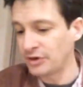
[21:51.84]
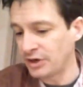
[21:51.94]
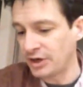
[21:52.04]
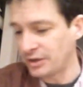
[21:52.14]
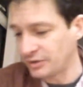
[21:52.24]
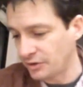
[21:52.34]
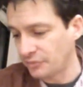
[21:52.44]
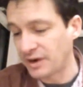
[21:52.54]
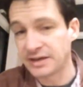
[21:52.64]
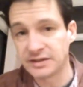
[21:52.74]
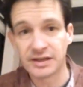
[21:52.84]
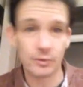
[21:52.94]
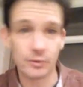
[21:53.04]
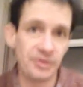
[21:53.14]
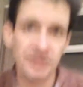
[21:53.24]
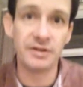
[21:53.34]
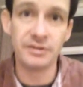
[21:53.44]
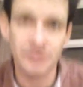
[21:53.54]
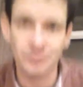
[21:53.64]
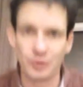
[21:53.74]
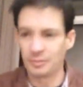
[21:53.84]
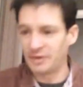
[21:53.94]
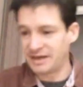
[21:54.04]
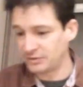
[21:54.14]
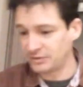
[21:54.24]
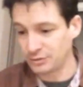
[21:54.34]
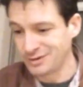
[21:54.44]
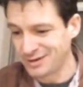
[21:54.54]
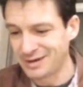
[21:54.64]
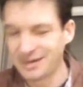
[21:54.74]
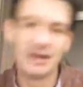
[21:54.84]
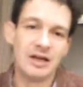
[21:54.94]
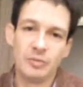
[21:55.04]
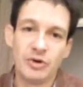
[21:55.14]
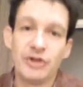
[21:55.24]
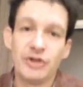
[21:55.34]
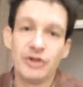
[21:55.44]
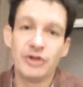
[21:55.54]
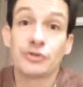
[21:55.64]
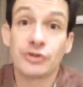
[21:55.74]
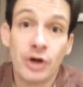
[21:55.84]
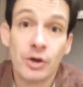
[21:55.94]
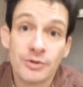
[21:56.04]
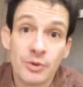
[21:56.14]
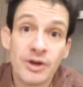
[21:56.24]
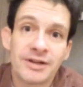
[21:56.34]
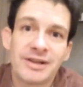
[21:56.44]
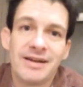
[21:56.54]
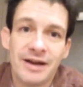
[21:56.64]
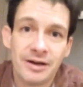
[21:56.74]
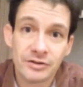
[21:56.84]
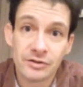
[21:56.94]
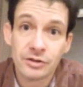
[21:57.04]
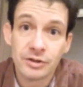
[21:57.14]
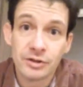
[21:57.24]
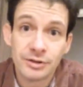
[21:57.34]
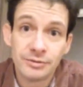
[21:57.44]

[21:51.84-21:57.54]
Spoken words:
and they find it within 1 minute. But it doesn't always work like that. So.